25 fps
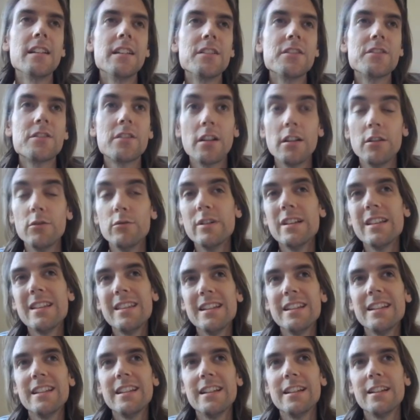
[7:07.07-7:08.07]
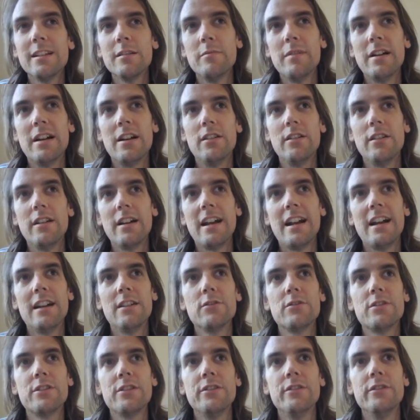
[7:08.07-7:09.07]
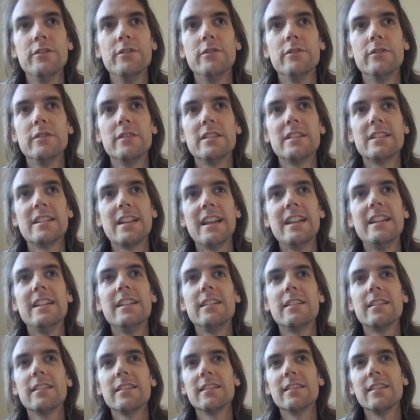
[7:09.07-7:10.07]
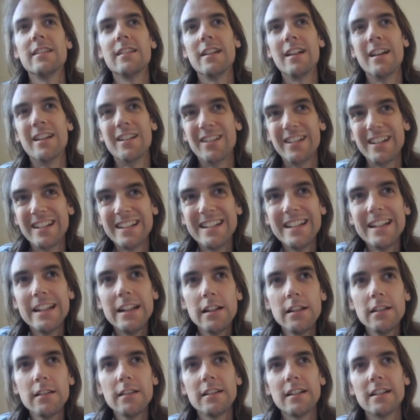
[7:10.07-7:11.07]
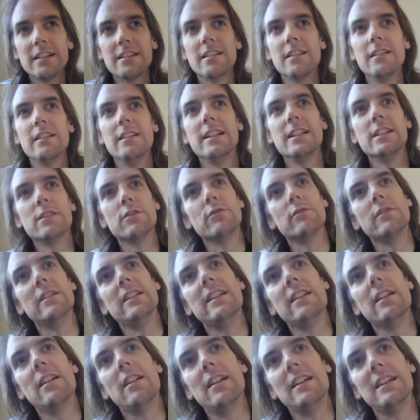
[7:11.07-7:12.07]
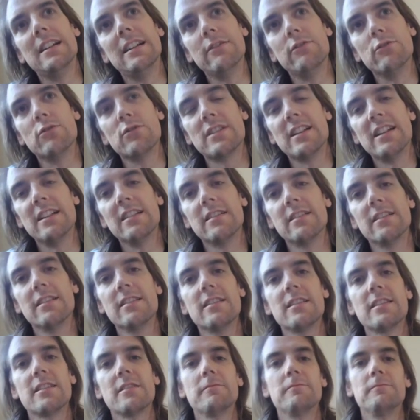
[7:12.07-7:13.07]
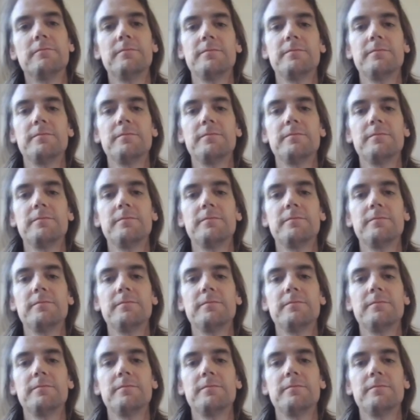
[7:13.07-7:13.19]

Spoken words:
So we're thinking about how to take an idea and turn it into a really high-level sentence.